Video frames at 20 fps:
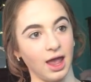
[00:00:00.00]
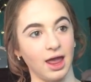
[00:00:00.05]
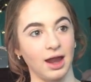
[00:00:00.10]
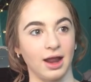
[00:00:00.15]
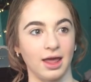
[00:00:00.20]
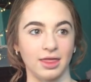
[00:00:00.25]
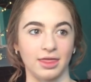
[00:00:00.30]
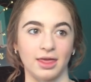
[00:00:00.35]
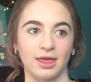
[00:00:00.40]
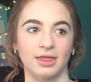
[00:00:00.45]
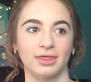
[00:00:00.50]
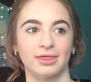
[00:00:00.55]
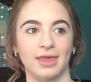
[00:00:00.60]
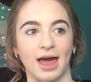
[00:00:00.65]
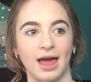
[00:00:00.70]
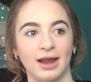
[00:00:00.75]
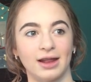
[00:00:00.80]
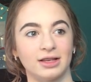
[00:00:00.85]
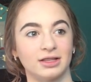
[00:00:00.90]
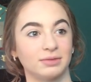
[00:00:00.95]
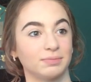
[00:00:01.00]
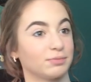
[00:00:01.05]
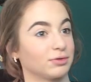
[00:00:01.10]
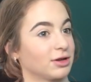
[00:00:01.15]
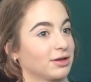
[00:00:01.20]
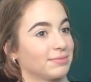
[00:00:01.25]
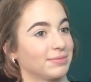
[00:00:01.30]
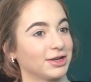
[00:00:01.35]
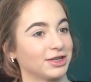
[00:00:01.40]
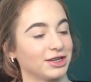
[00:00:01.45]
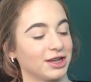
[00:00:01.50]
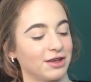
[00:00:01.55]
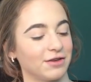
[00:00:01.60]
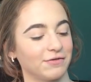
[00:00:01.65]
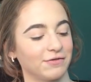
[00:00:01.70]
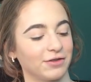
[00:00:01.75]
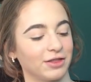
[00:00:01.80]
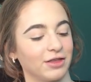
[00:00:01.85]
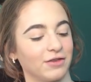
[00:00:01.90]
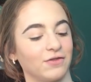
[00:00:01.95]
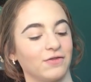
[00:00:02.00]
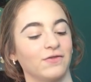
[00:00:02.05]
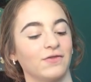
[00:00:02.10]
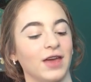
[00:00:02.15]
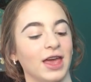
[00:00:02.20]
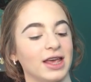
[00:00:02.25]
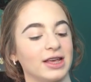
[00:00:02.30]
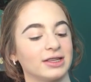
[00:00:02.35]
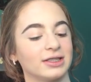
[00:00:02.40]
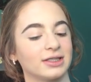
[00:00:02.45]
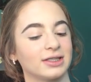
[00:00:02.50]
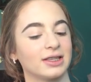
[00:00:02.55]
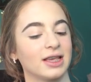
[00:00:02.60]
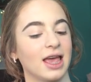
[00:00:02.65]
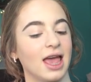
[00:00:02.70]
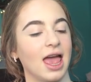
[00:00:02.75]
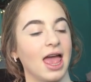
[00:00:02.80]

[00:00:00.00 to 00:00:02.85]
And I think that is pretty much it for the face.